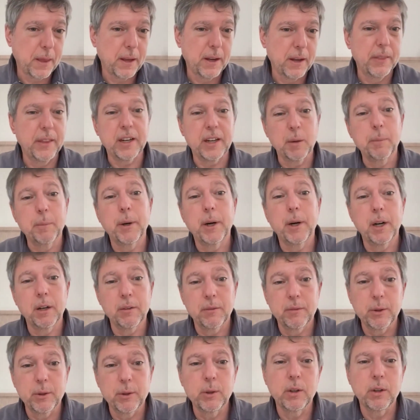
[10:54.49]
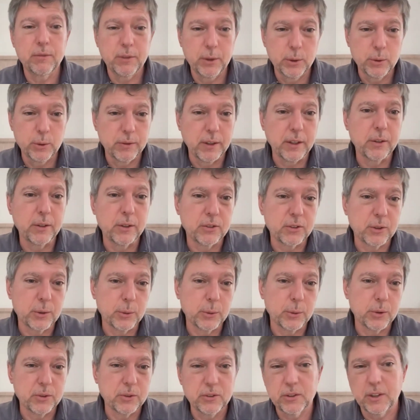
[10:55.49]
And that comparative view of other
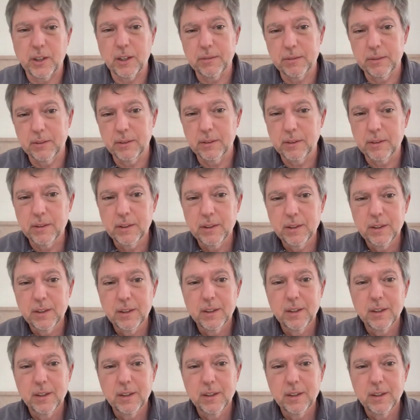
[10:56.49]
schools is often